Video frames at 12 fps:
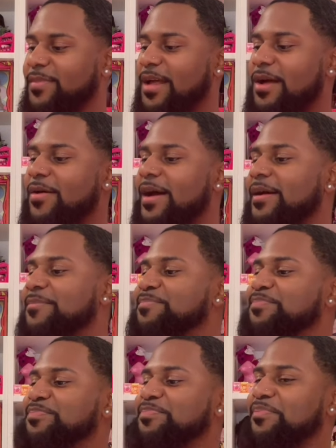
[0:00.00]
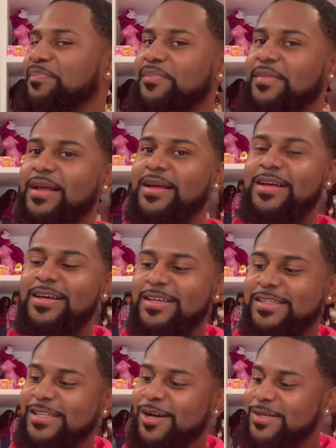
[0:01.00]
Okay.
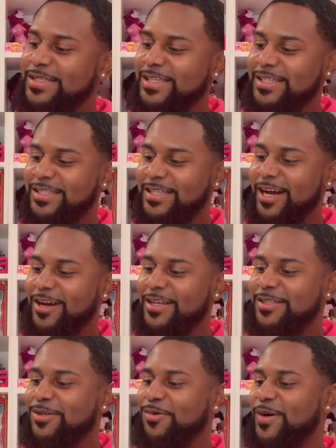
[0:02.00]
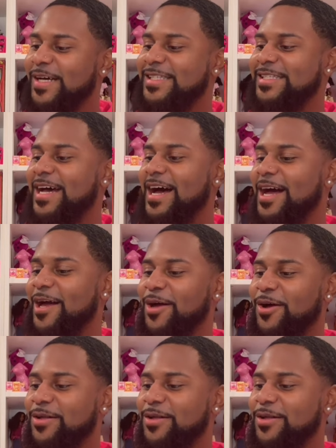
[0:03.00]
So it says Integrity Toys Tag